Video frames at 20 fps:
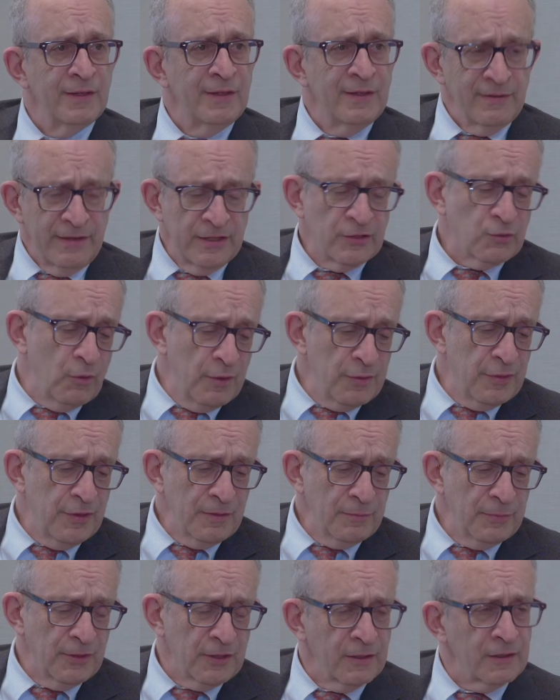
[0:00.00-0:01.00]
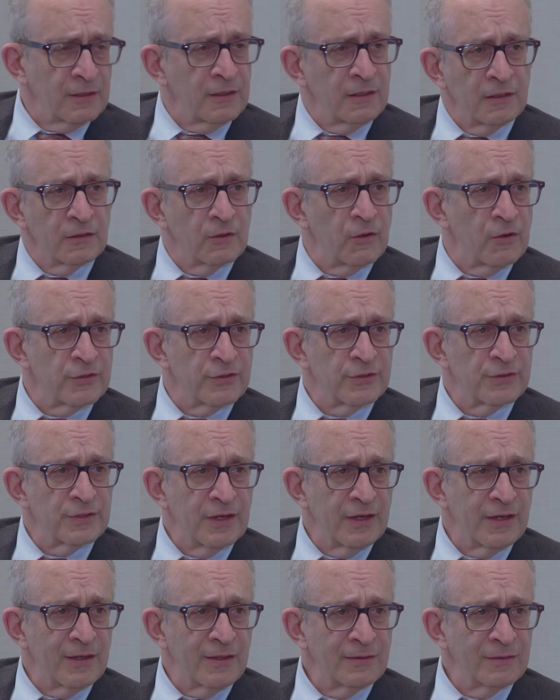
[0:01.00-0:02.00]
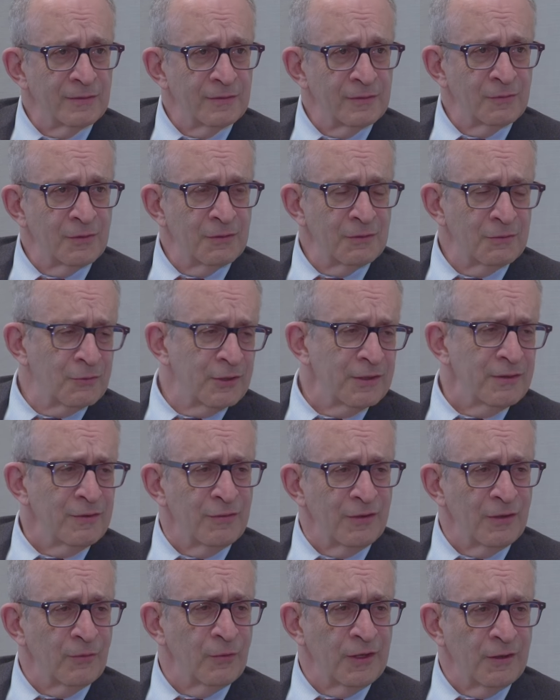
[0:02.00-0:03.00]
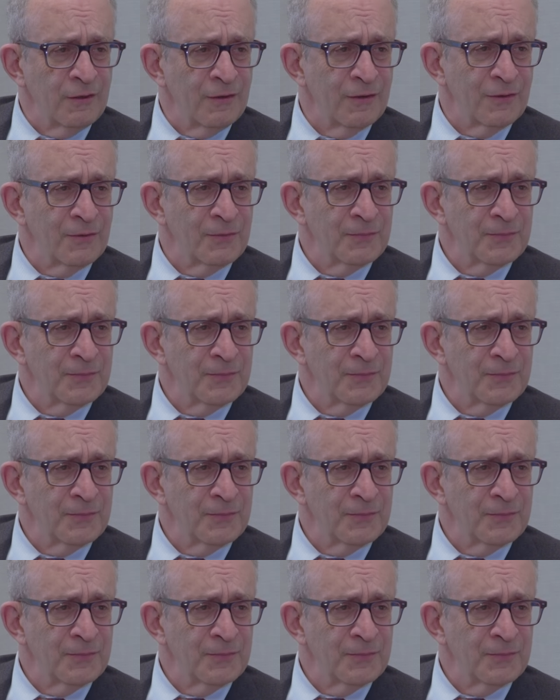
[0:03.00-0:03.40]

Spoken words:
That's one thing, but on a larger scale, what do you think we can do?